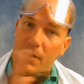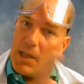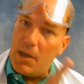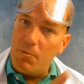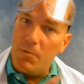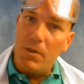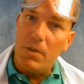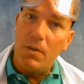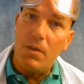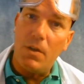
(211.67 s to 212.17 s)
Now
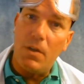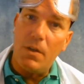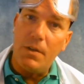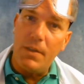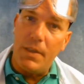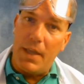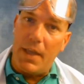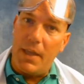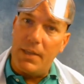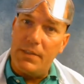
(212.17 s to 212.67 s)

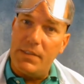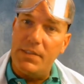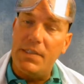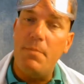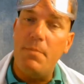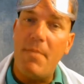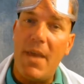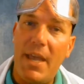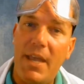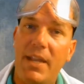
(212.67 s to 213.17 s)
recall that
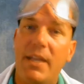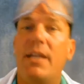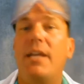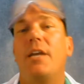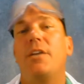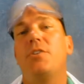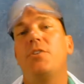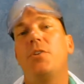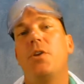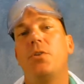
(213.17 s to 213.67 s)
schematic
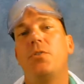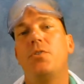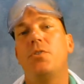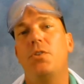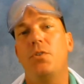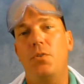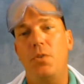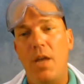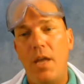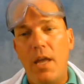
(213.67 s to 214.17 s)
I showed
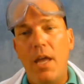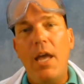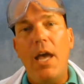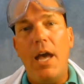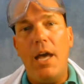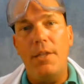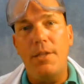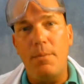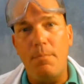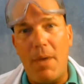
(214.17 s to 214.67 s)
you
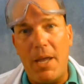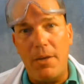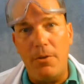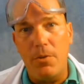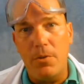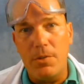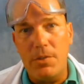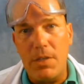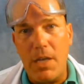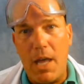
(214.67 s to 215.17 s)
on the
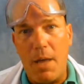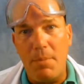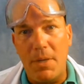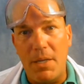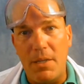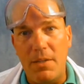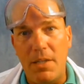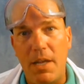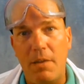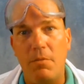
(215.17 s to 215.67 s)

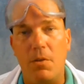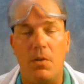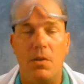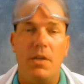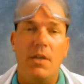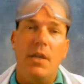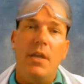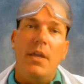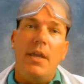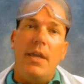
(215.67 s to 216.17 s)
microscopic level.
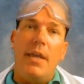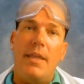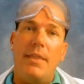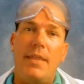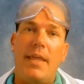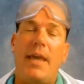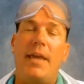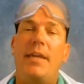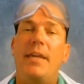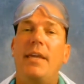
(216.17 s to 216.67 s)

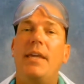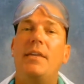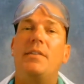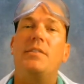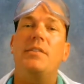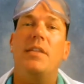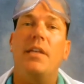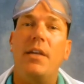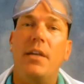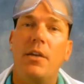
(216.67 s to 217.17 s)
In that
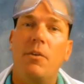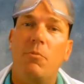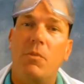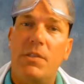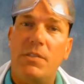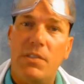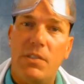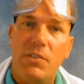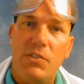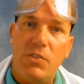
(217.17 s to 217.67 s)
case there, it
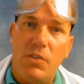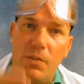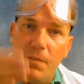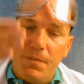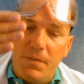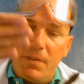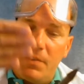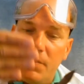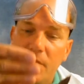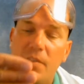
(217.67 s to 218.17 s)
was the
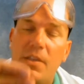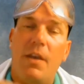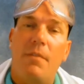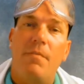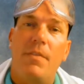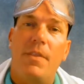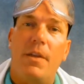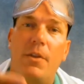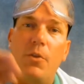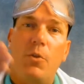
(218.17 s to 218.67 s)
surface
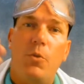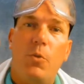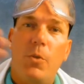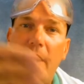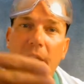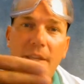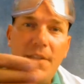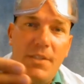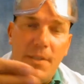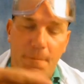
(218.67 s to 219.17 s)
of the
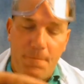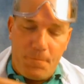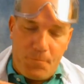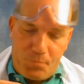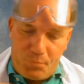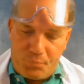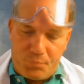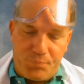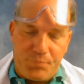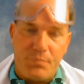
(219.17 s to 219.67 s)
crate
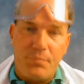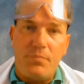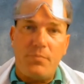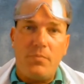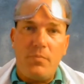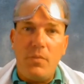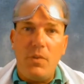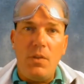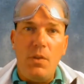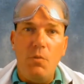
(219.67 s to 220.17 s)

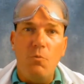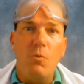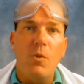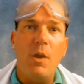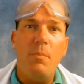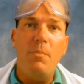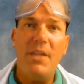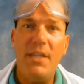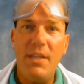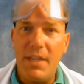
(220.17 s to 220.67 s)

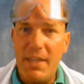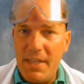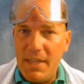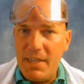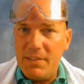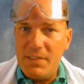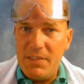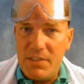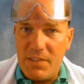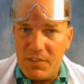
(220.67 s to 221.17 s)
rubbing
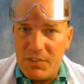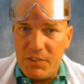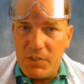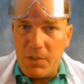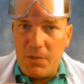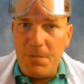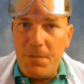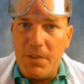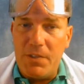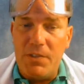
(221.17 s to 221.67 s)
against the
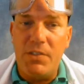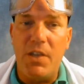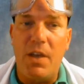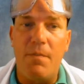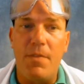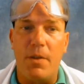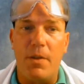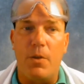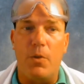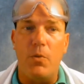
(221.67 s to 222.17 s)
surface
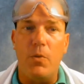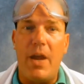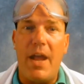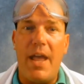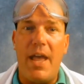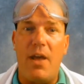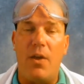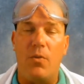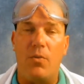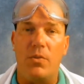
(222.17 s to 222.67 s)
of the
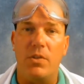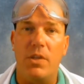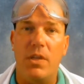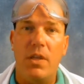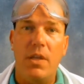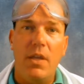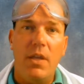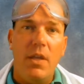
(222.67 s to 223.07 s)
ground.